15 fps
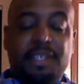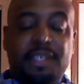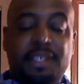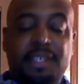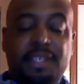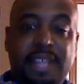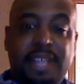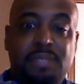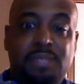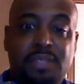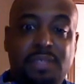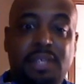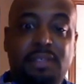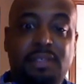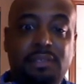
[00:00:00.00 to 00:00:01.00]
So
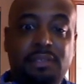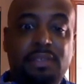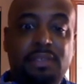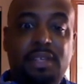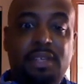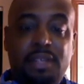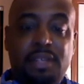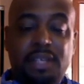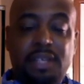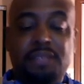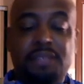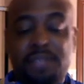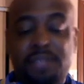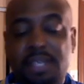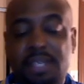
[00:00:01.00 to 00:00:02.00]

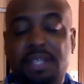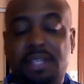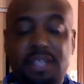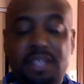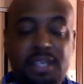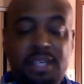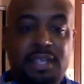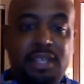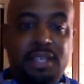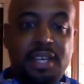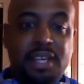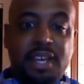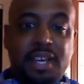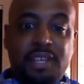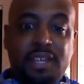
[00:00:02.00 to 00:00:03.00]
Okay.
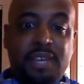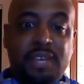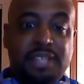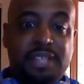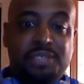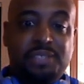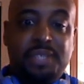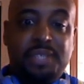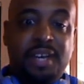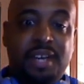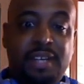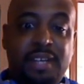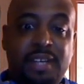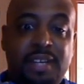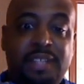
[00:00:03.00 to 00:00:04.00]
Okay, so
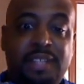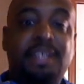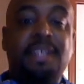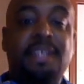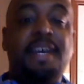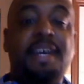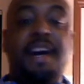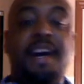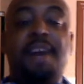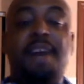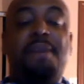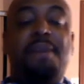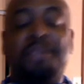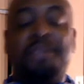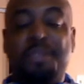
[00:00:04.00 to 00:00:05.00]
UCAS club.
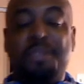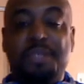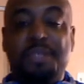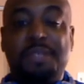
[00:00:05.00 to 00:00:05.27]
Alright, fine,